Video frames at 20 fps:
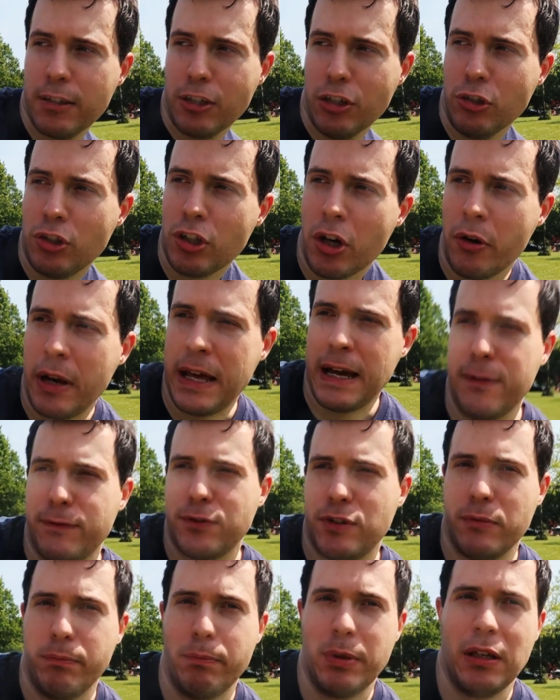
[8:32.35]
You don't
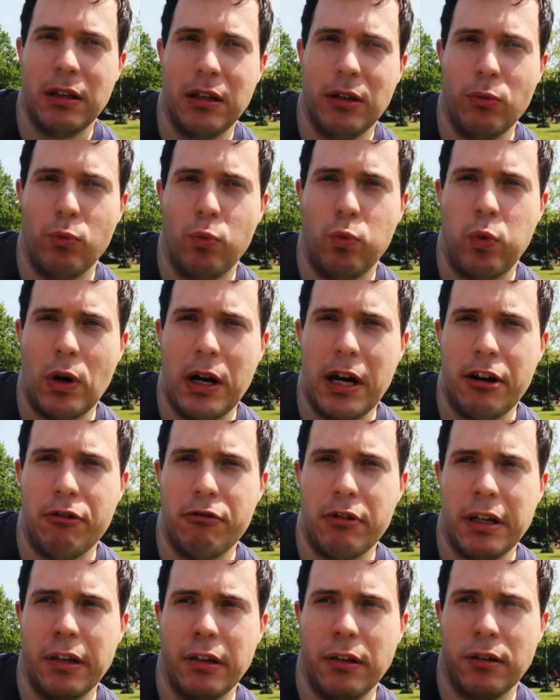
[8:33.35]
have to be
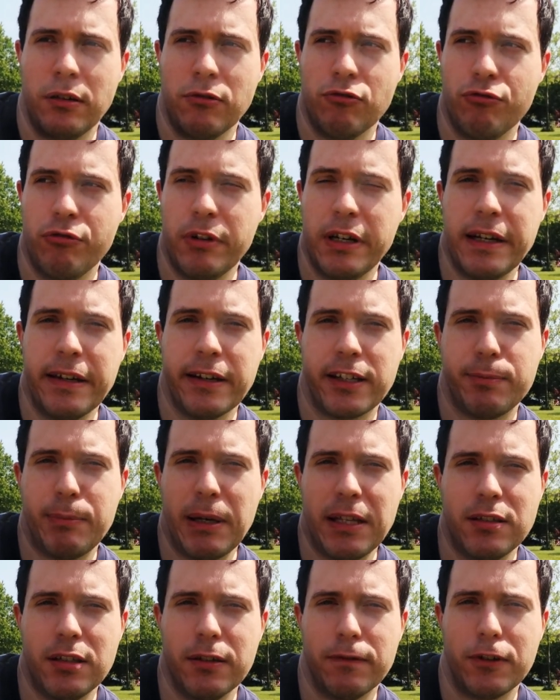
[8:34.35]
wearing really
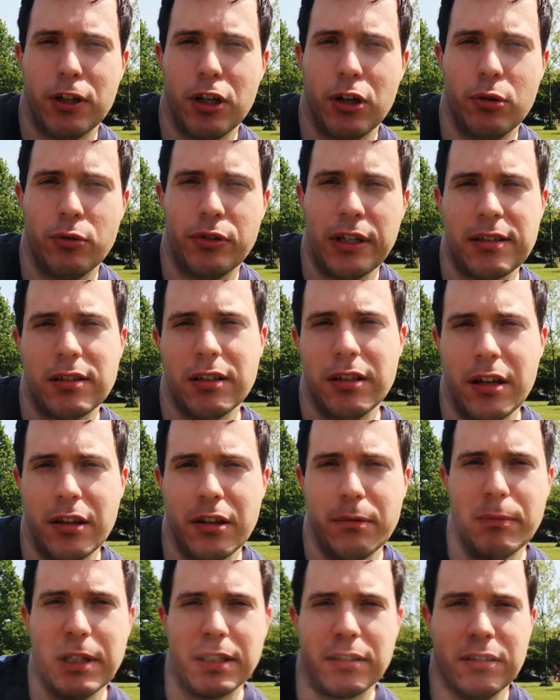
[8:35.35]
expensive clothes. That's
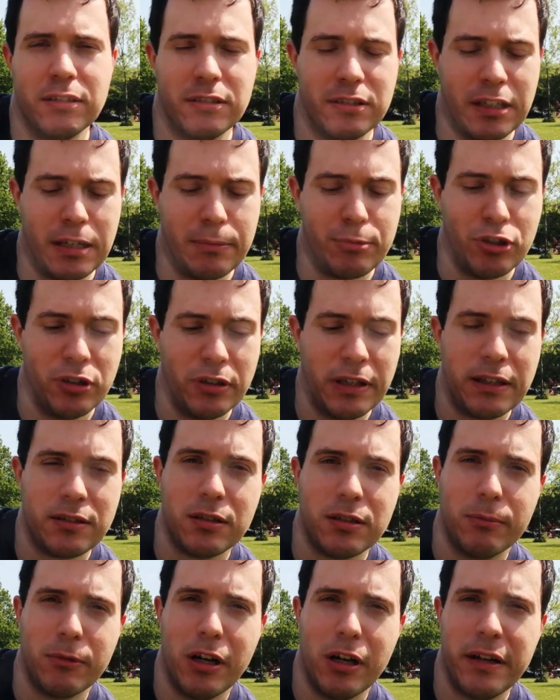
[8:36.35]
another misconception that
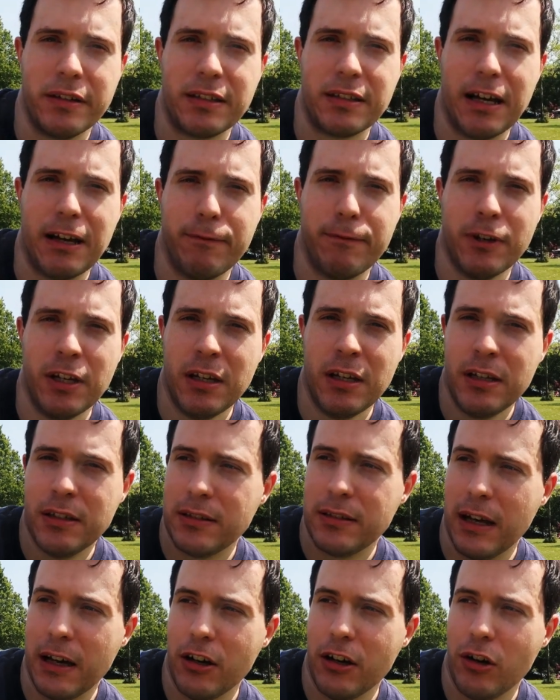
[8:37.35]
some guys have,
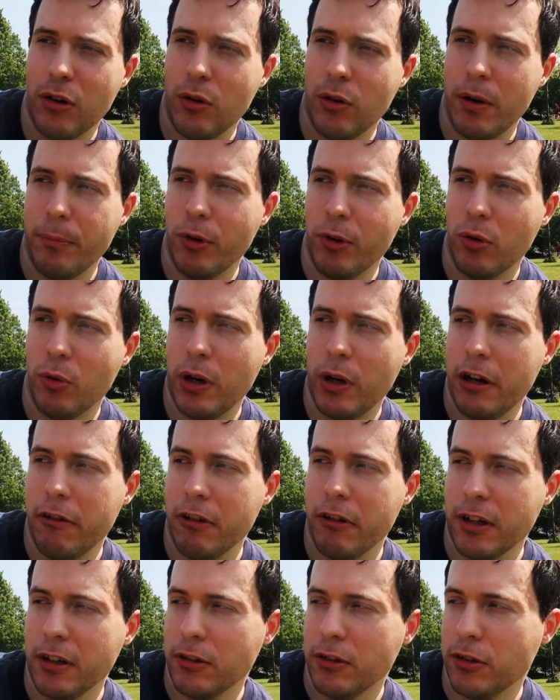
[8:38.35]
that, oh, I'm not
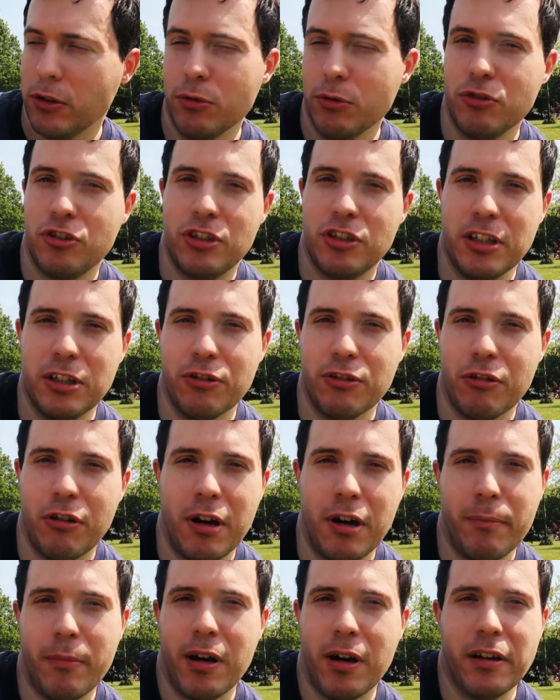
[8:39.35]
wearing Gucci
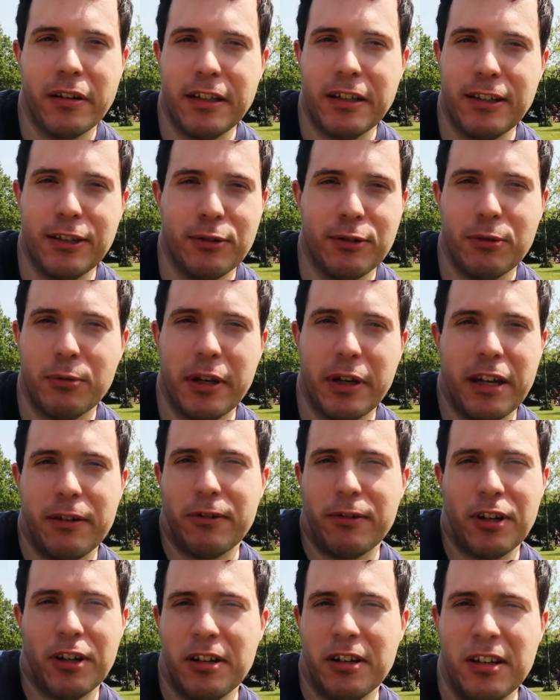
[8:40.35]
or Armani or
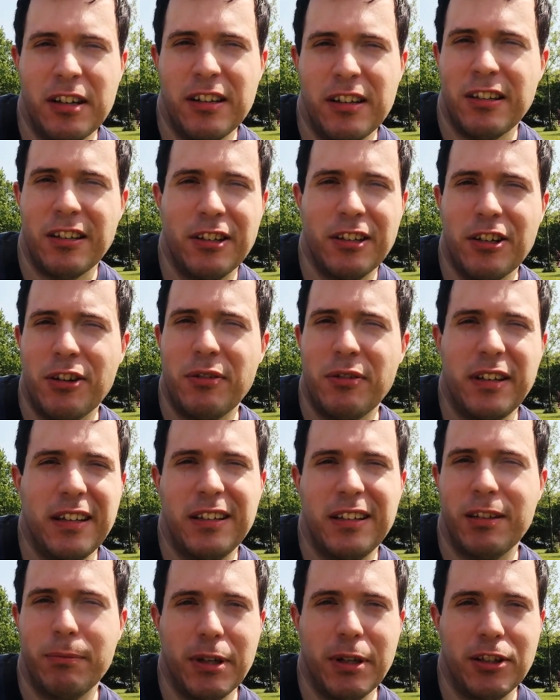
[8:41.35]
whatever. You don't
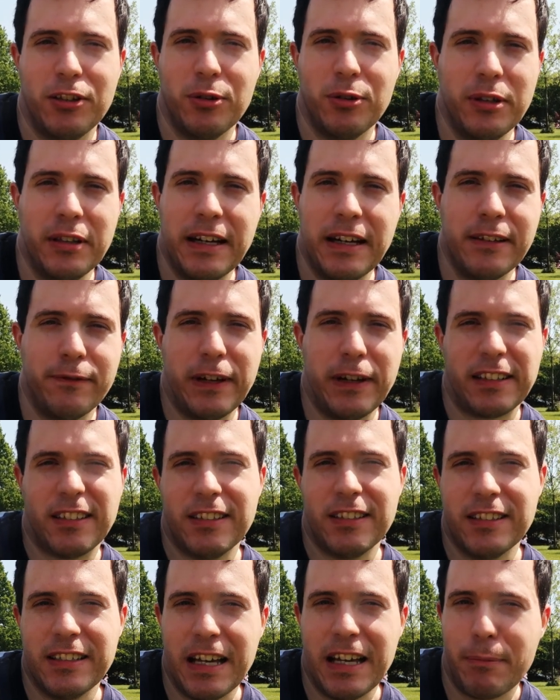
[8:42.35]
need to be doing that. In
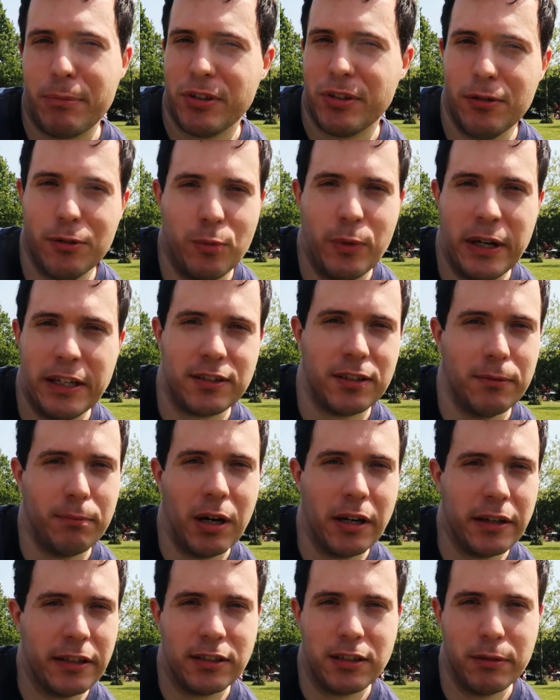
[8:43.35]
fact, it's an absolute waste of
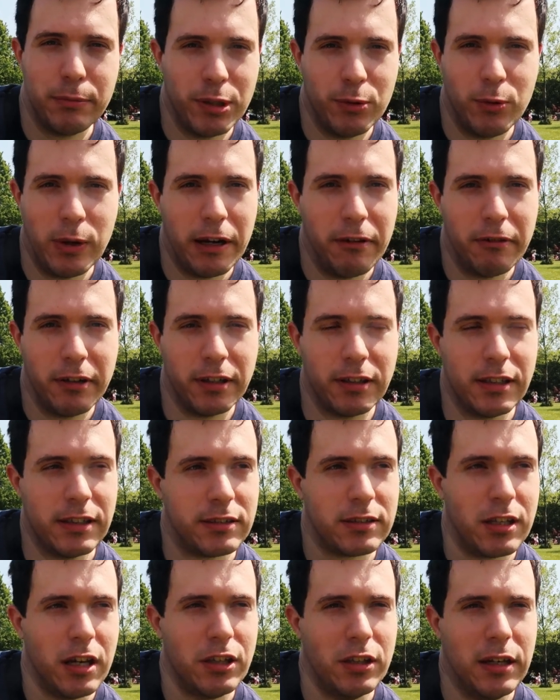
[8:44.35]
money to be wearing
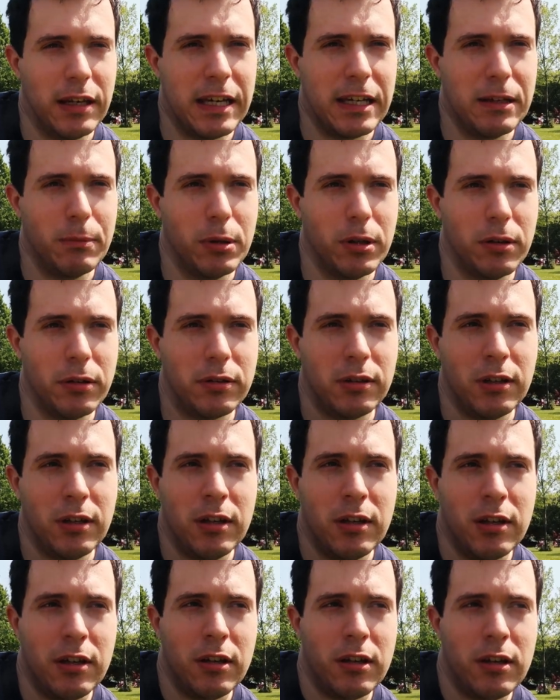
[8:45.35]
these kind of labels.
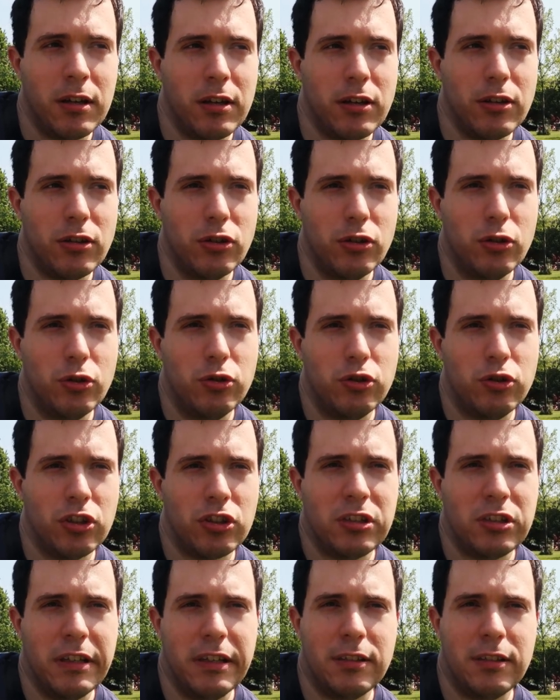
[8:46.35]
You
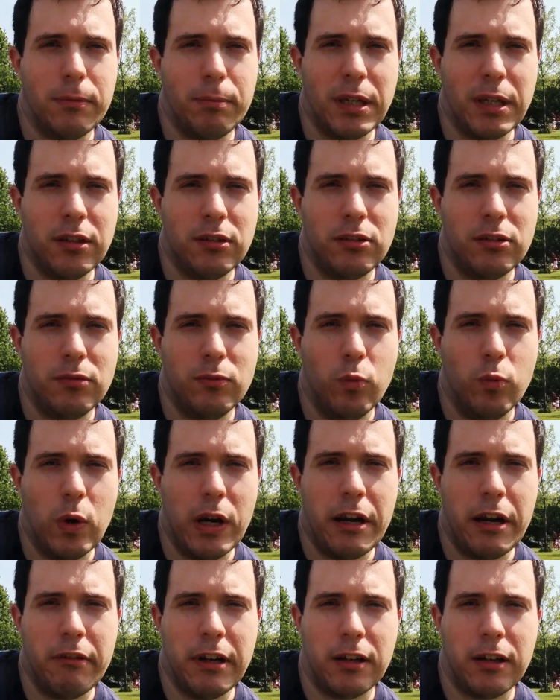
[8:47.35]
just need to be
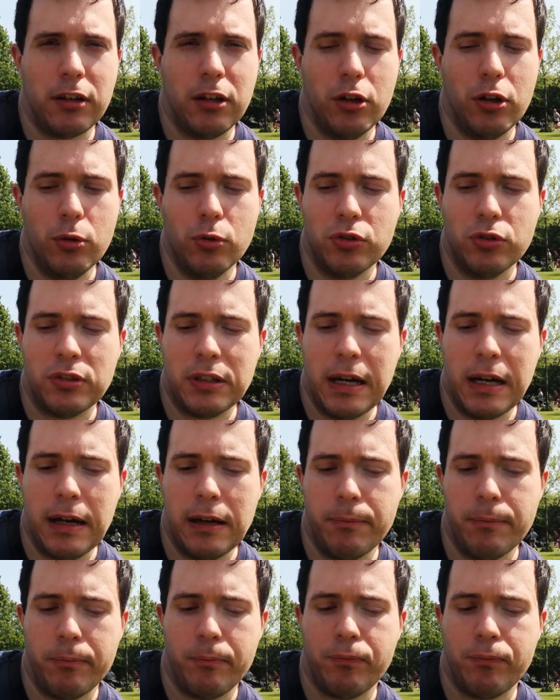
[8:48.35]
wearing clothes
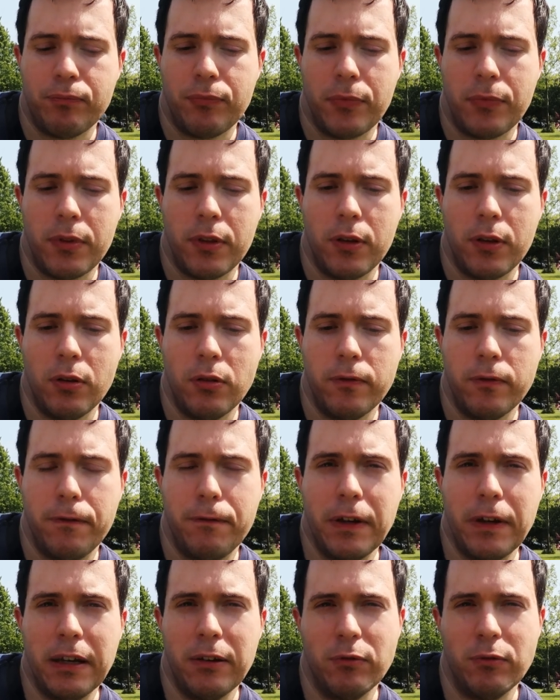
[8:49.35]
that
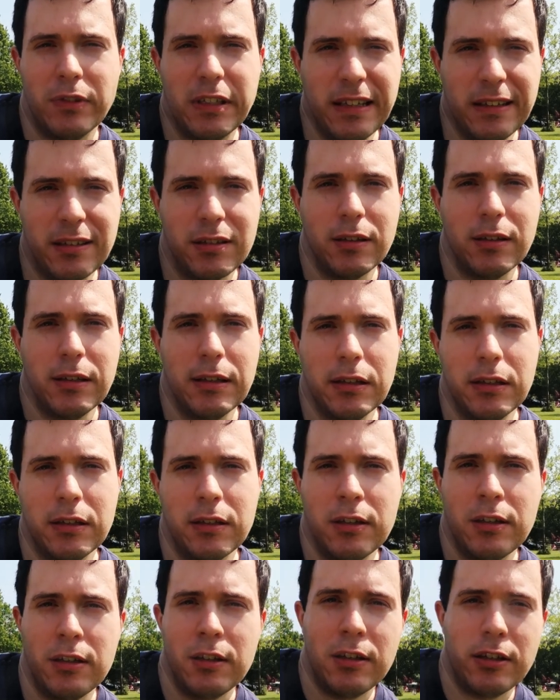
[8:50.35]
fit decently.
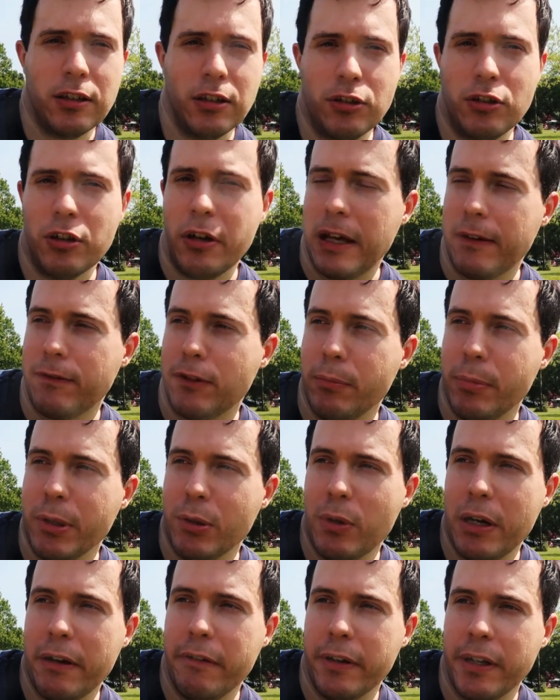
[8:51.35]
You don't have to
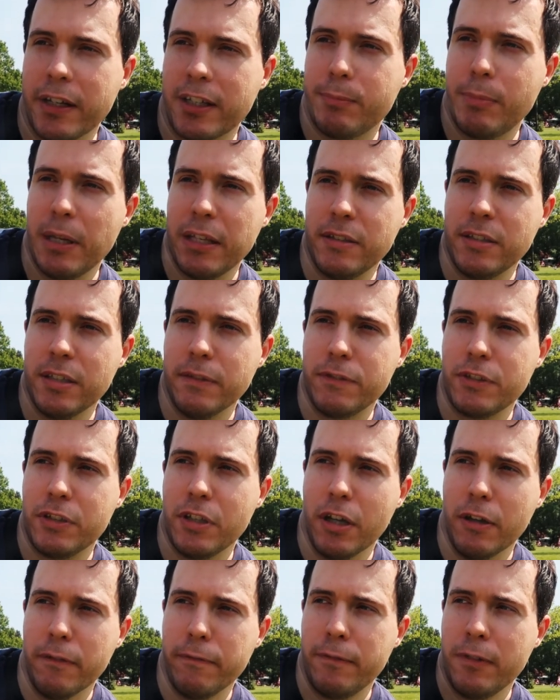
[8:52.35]
be wearing expensive
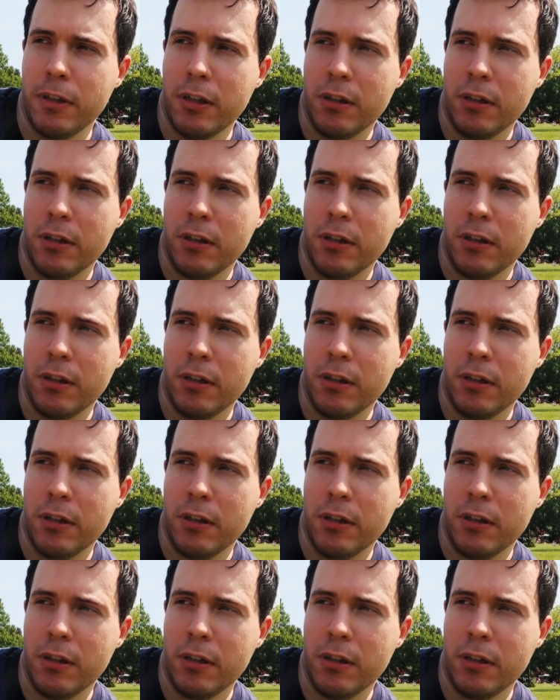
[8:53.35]
stuff.